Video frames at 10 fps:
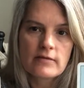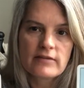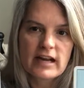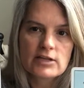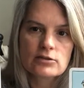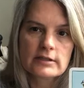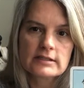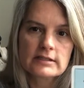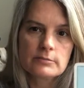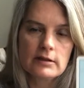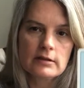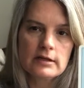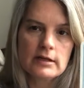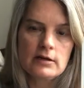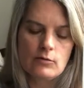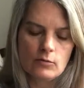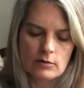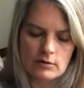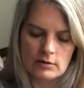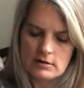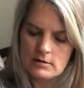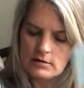financial instability or